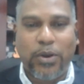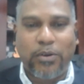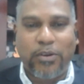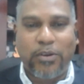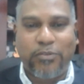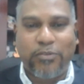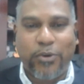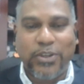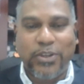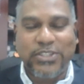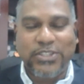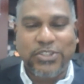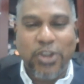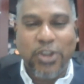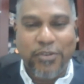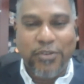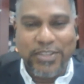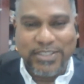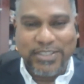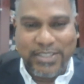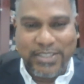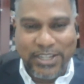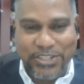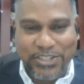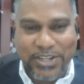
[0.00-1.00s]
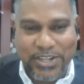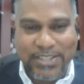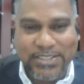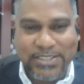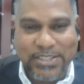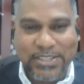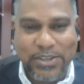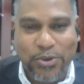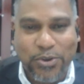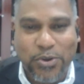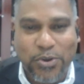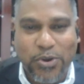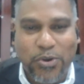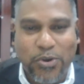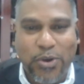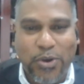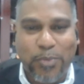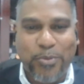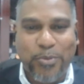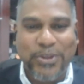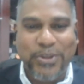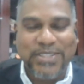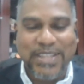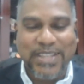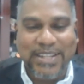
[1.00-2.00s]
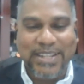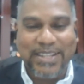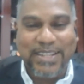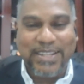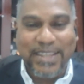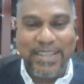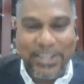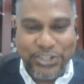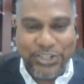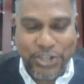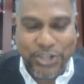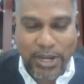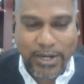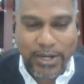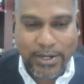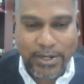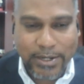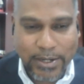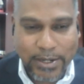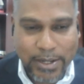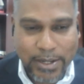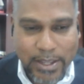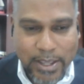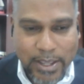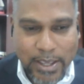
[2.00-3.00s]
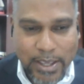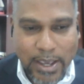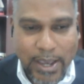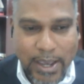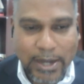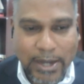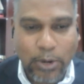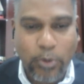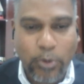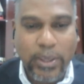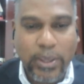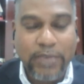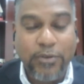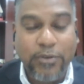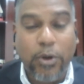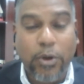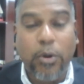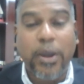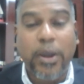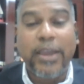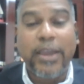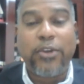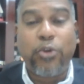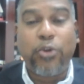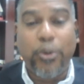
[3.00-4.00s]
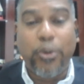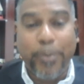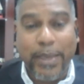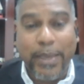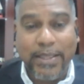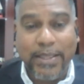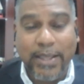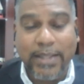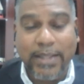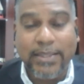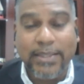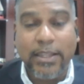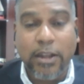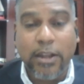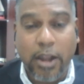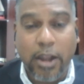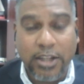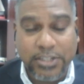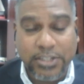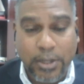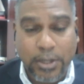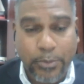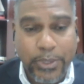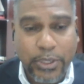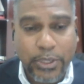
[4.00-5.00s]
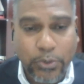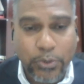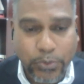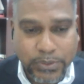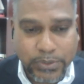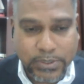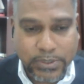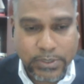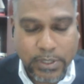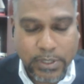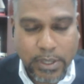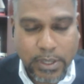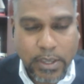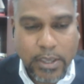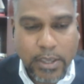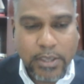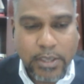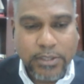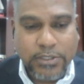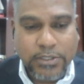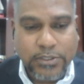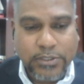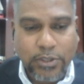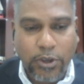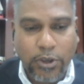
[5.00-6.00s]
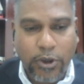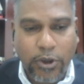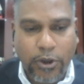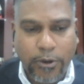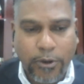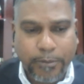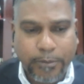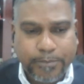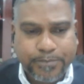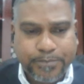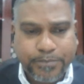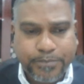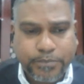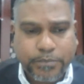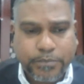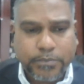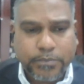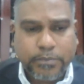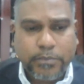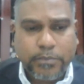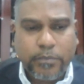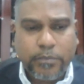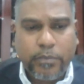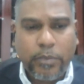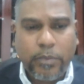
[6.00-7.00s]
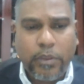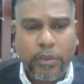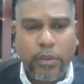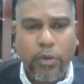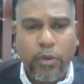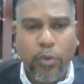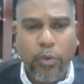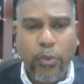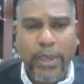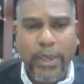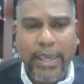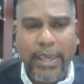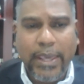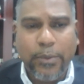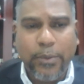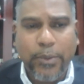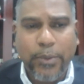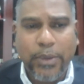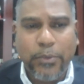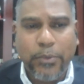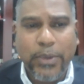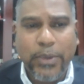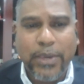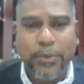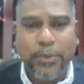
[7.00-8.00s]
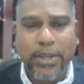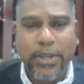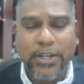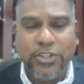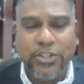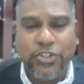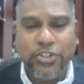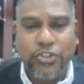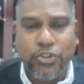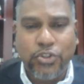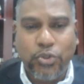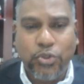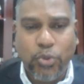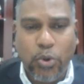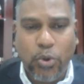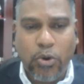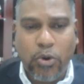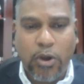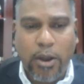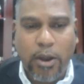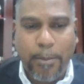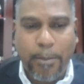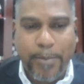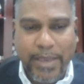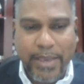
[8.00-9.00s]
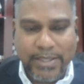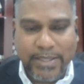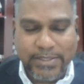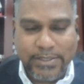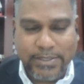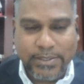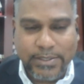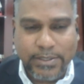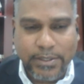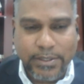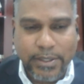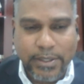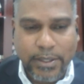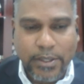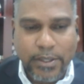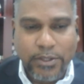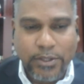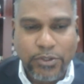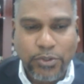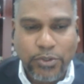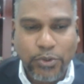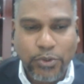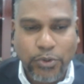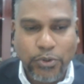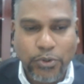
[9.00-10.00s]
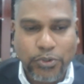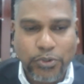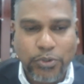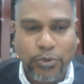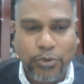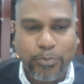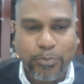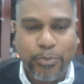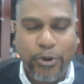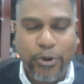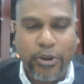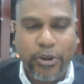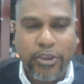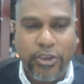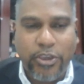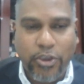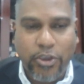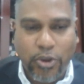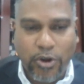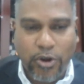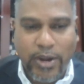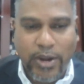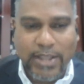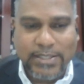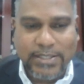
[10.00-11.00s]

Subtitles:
our service stations, our presentation, and even our equipment and technology that we use. So we will do our best to procure and